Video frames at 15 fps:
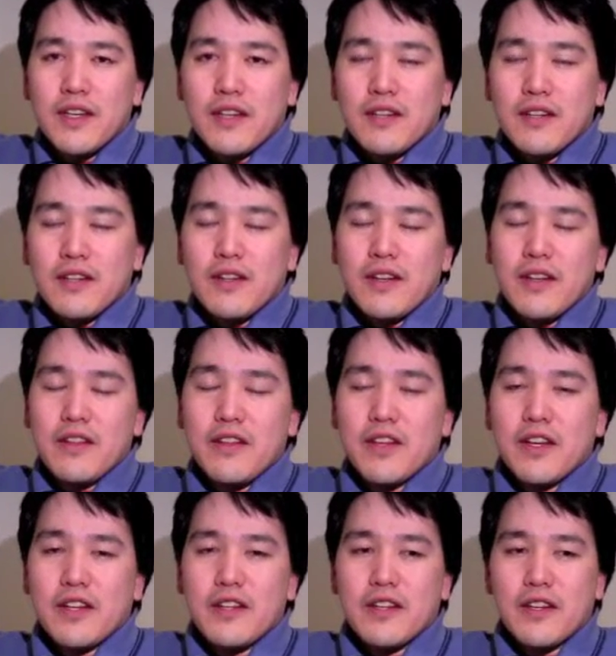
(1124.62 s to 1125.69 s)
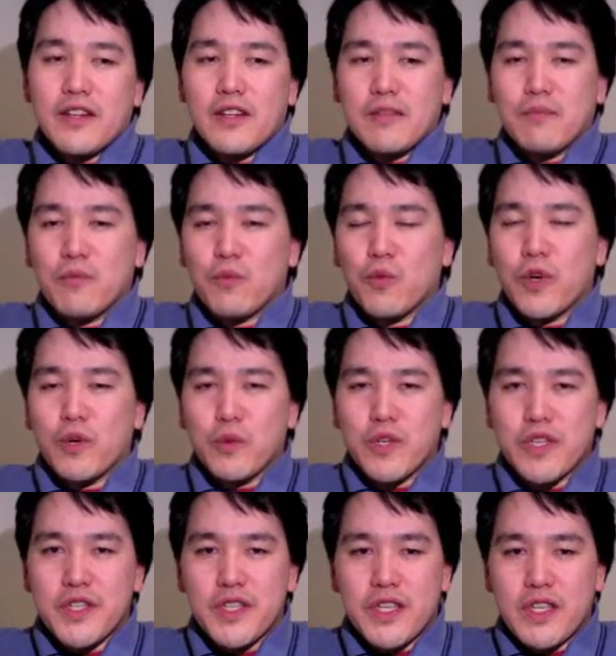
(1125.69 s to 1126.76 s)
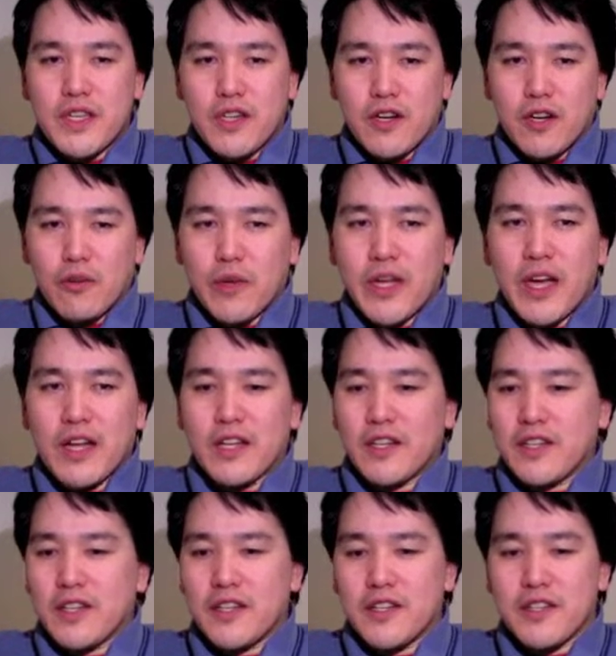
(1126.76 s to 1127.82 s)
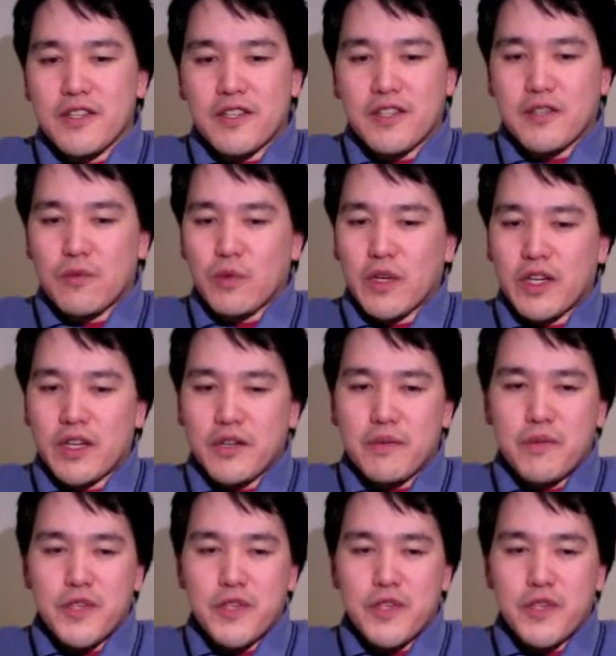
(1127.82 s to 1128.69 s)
Right, that what we see in our reality as to what a